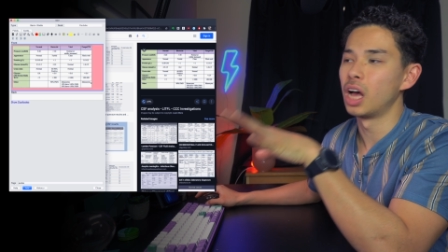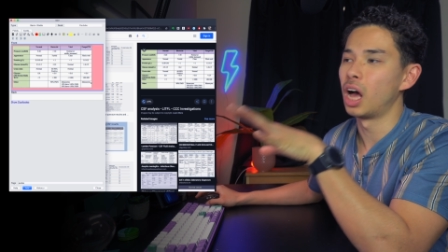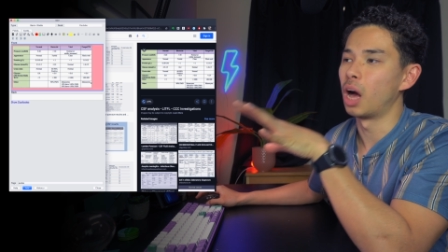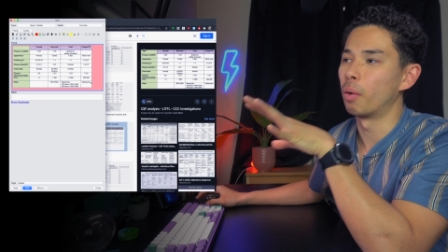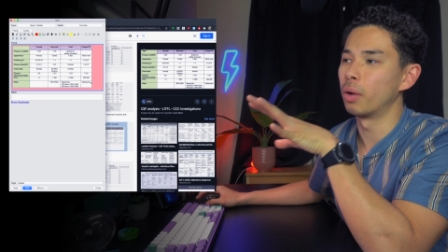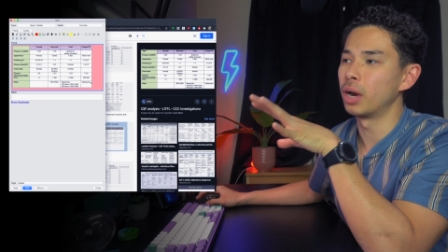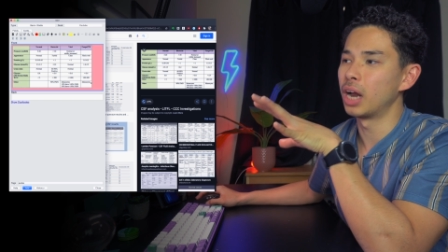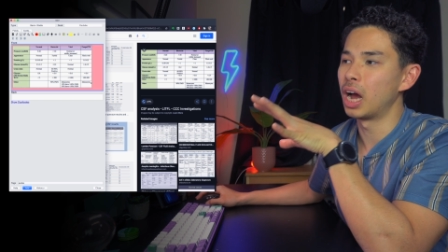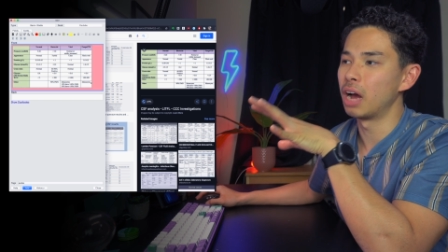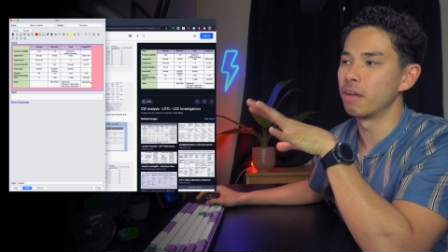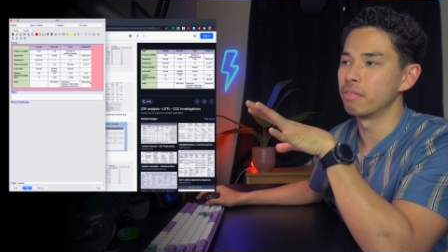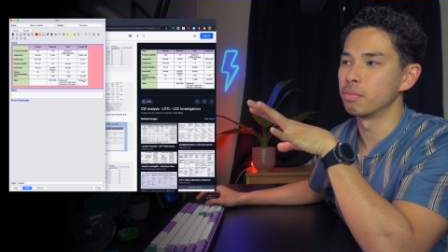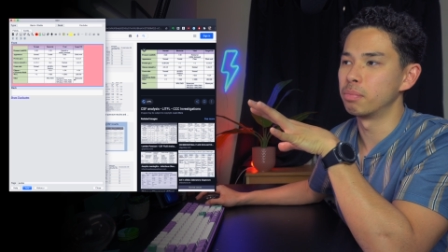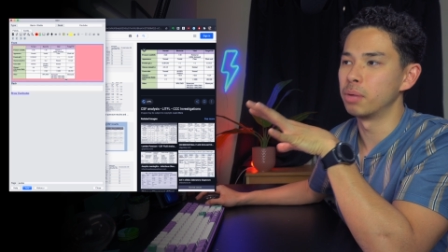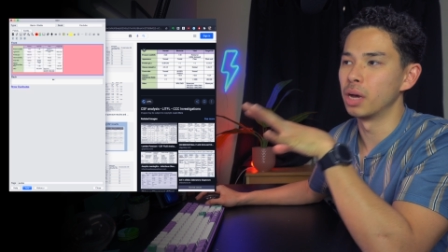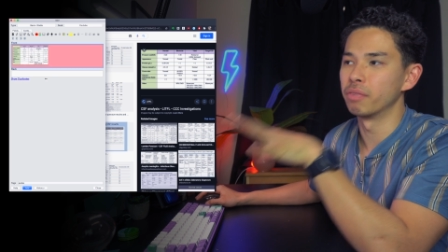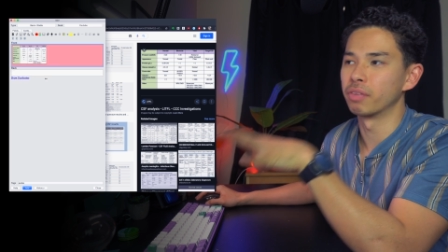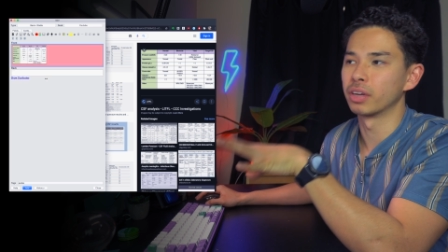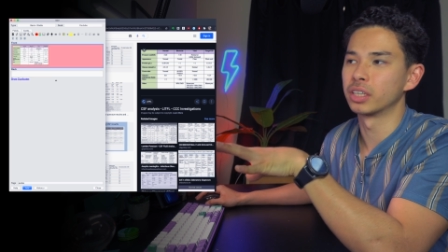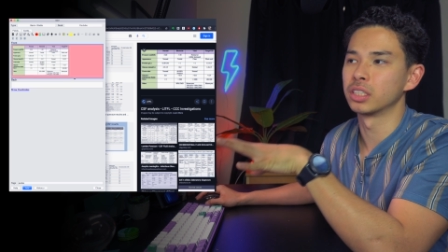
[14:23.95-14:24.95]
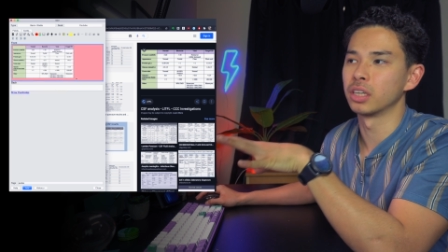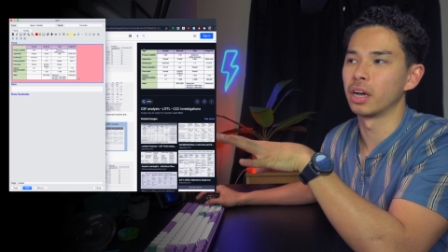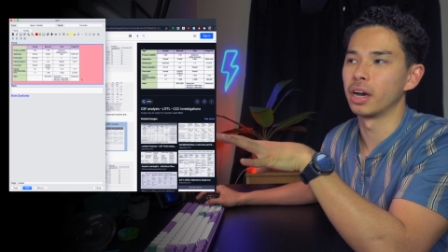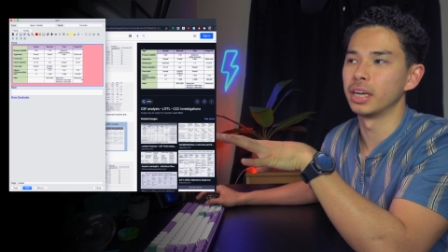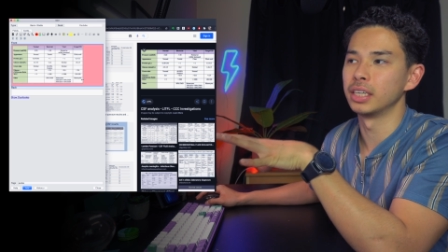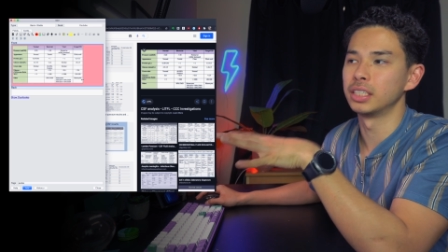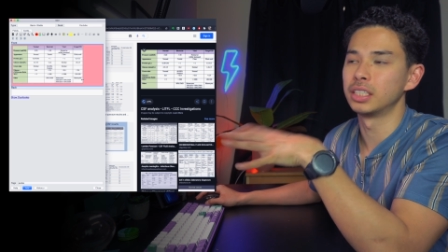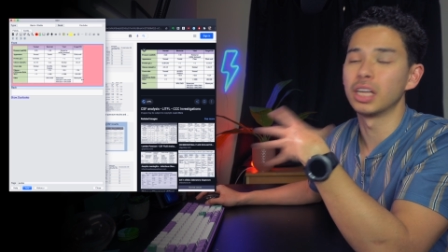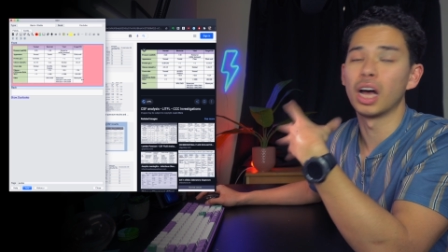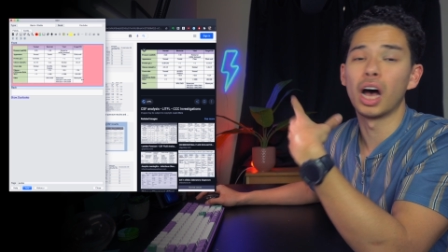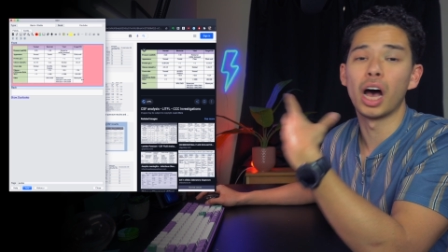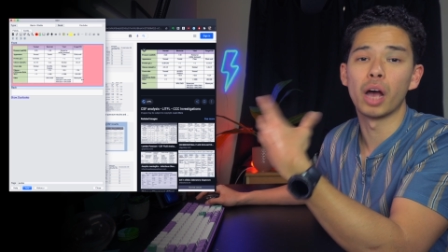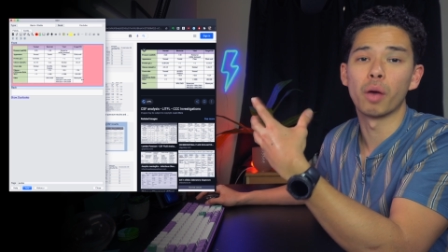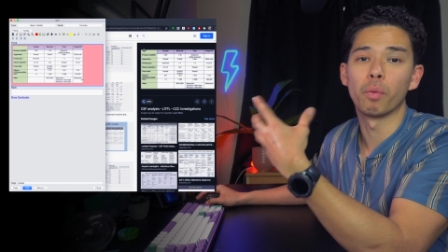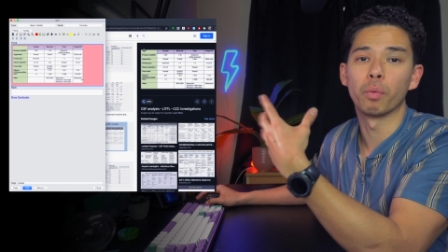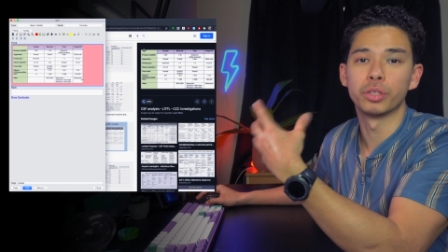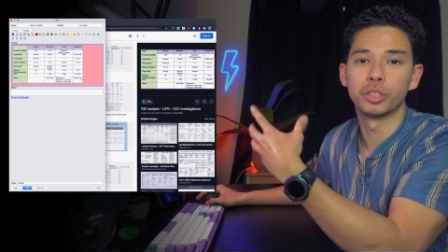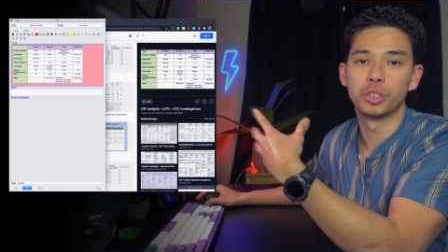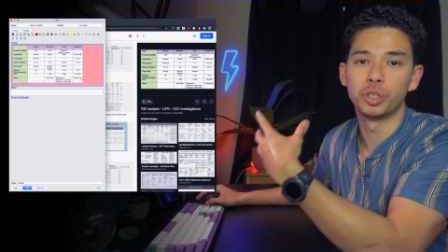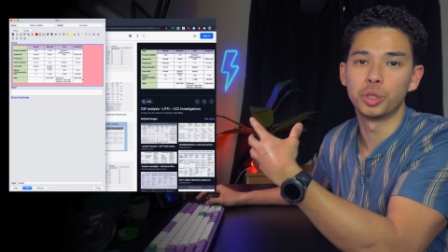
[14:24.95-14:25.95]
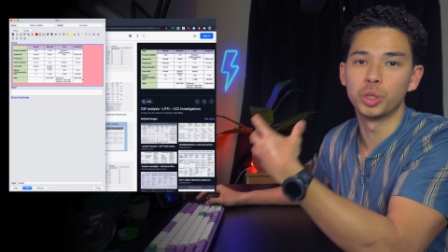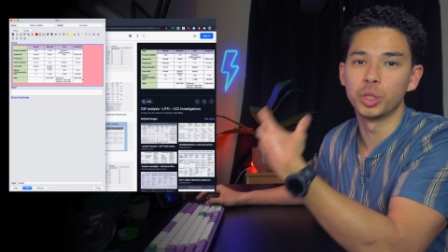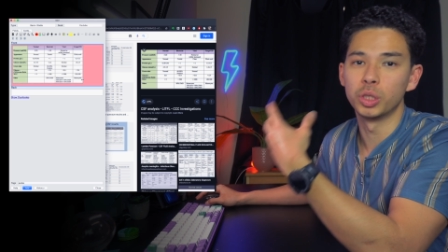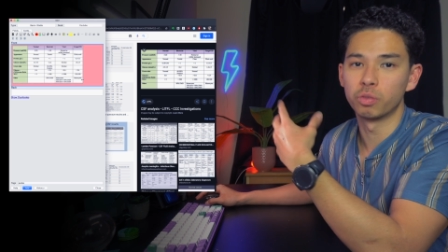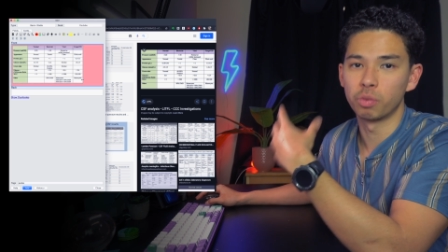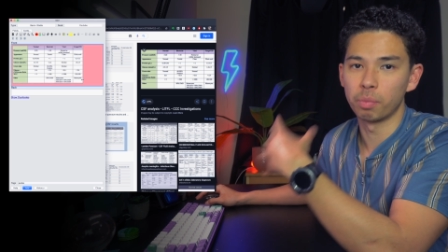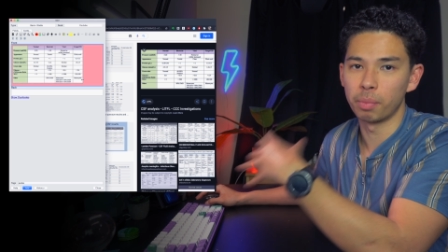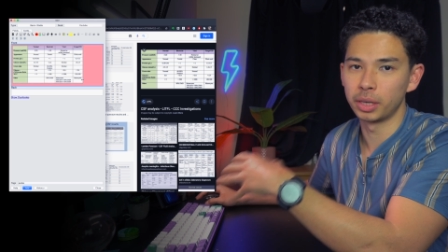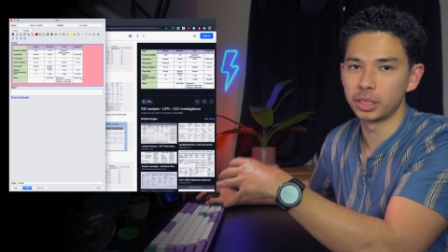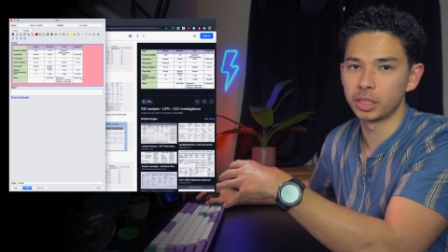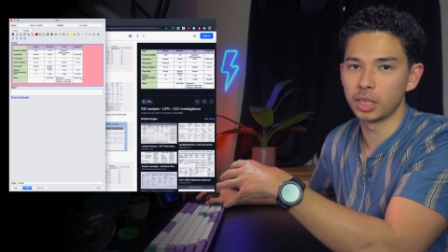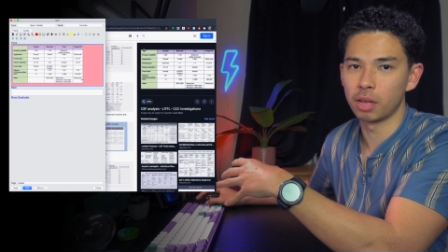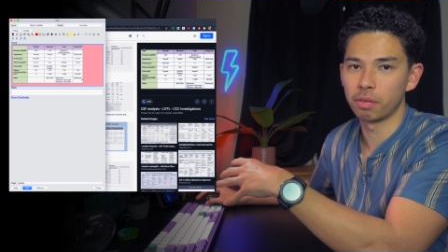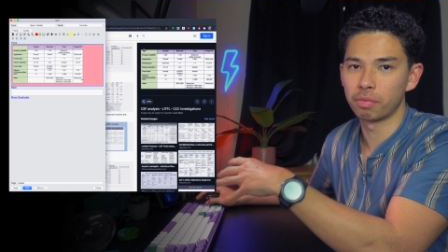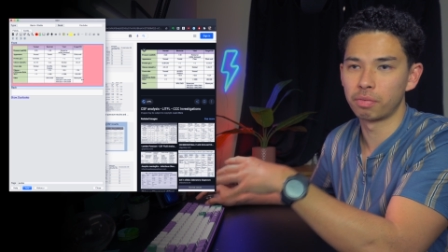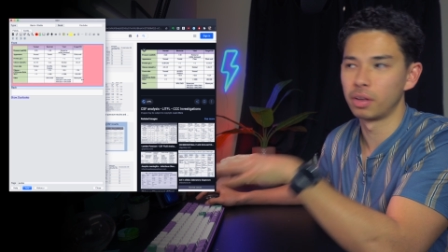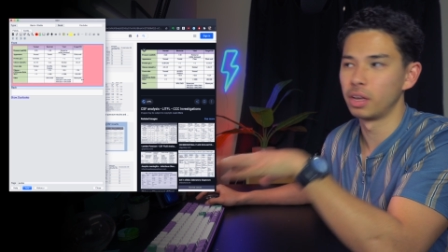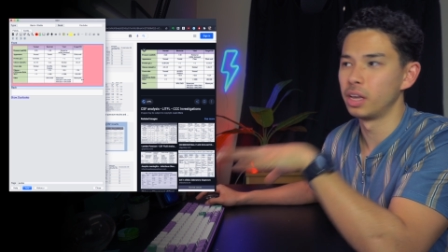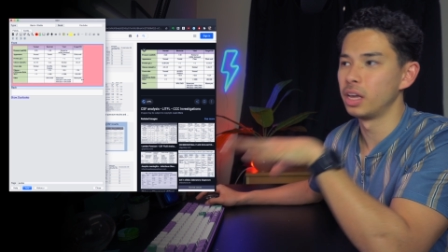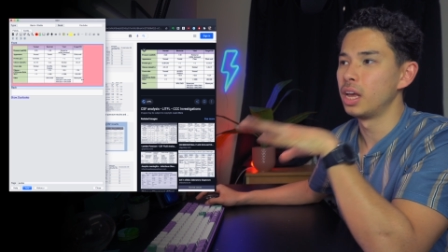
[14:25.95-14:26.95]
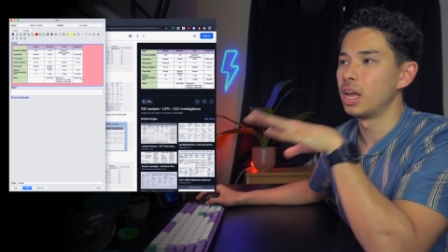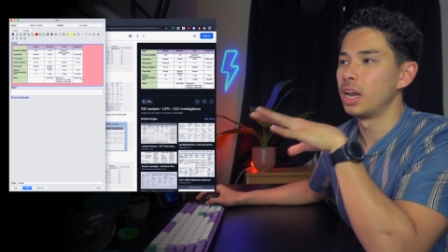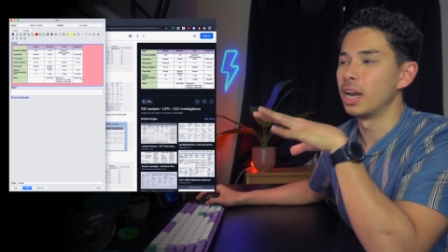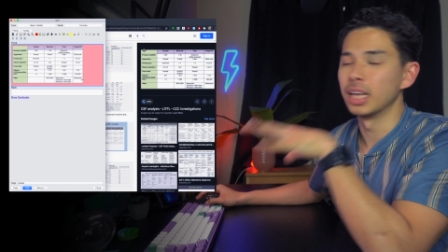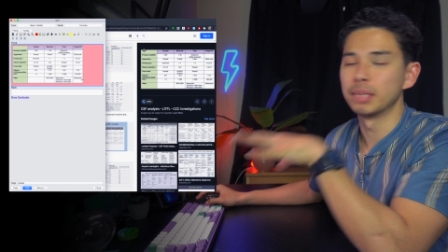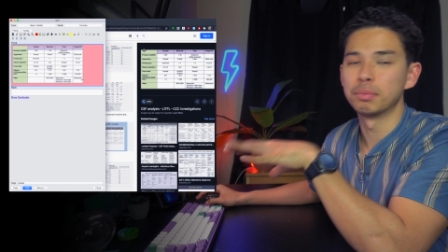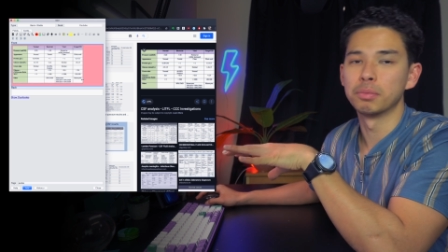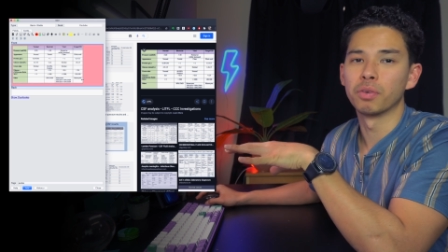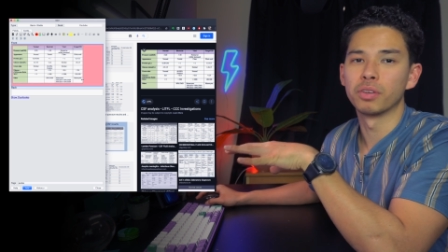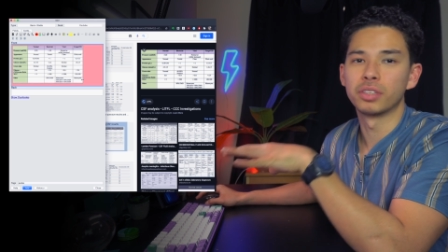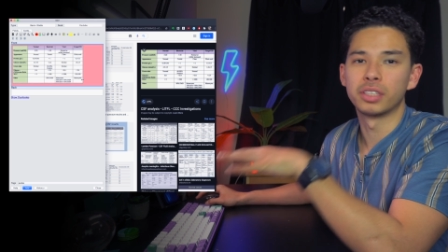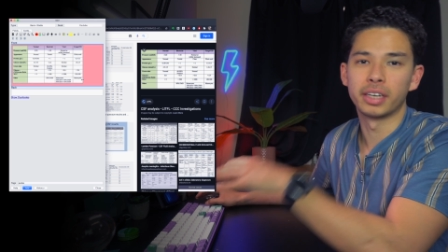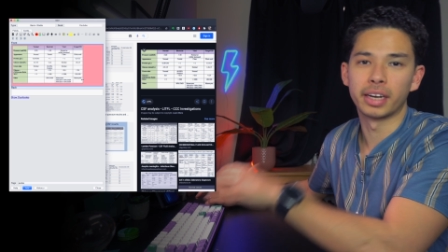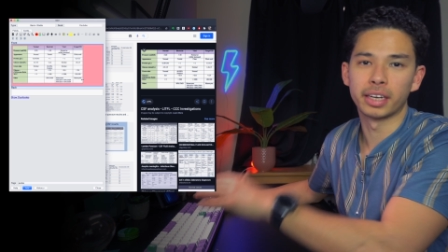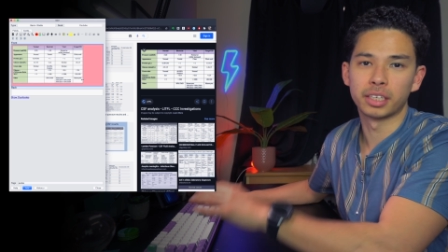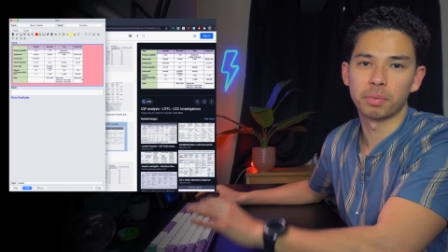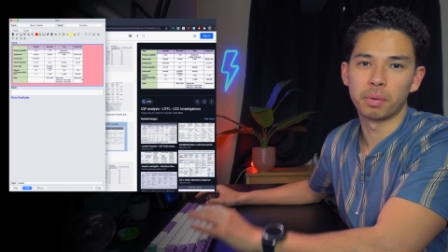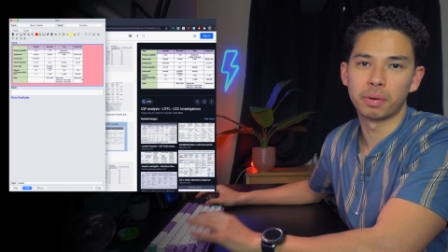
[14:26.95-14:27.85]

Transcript: I want to have the perfect size that I want to choose for myself. Let's move on to the next